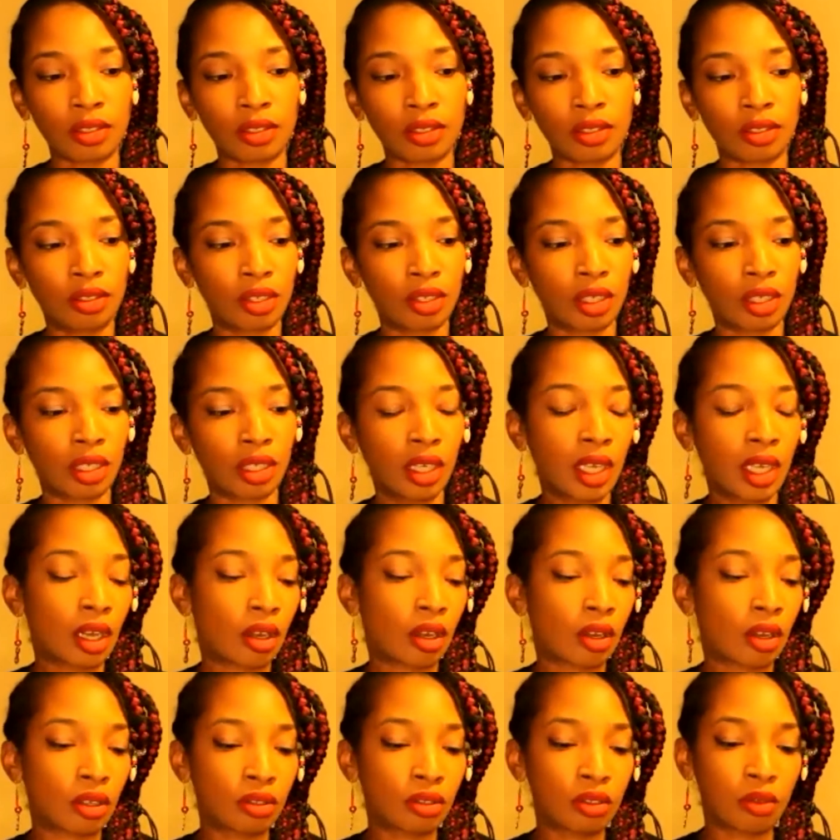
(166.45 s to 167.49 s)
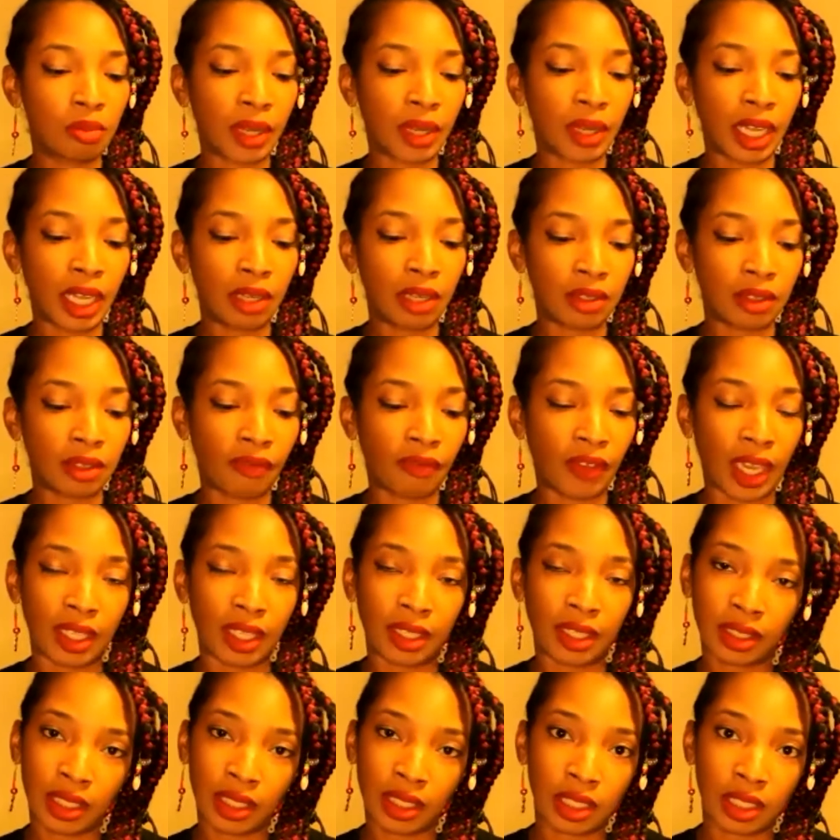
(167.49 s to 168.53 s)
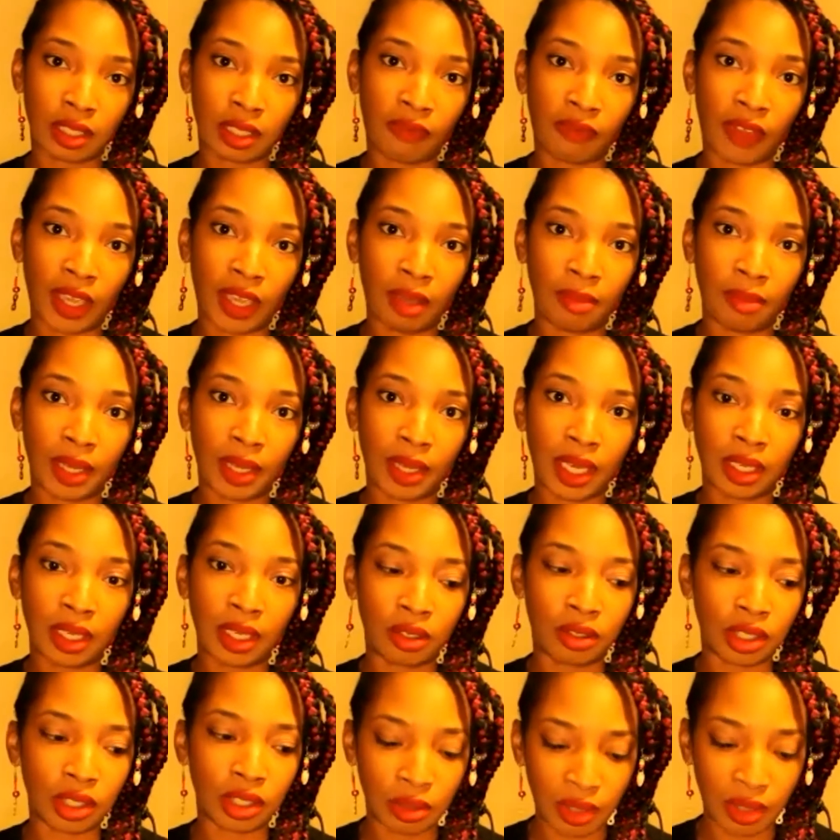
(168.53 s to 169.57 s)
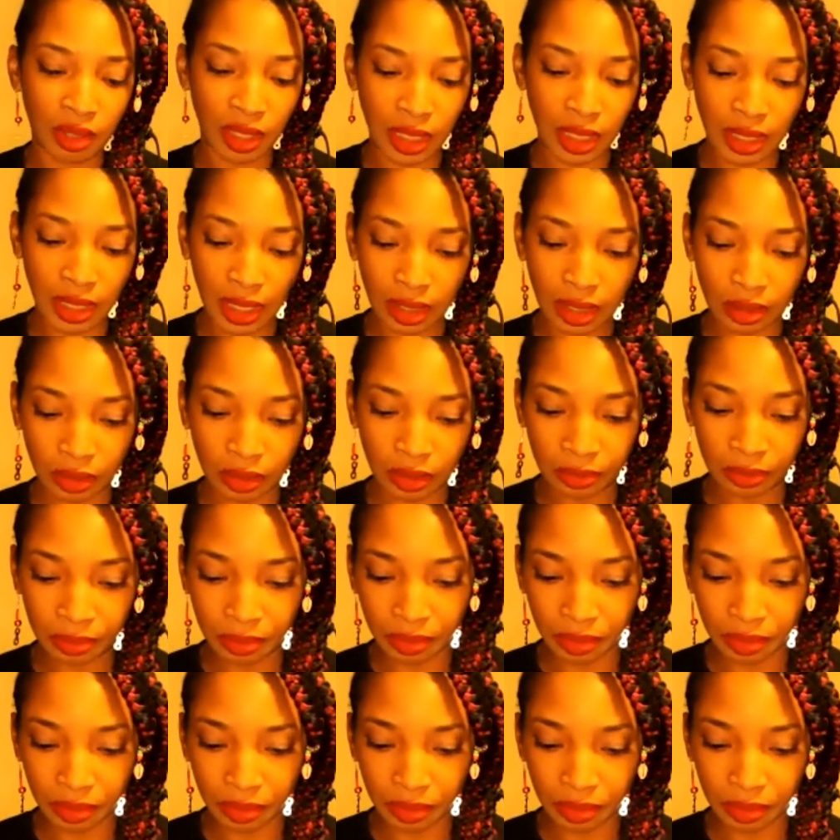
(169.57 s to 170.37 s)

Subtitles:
or a whole new bike with such as a fat bike or a 29er.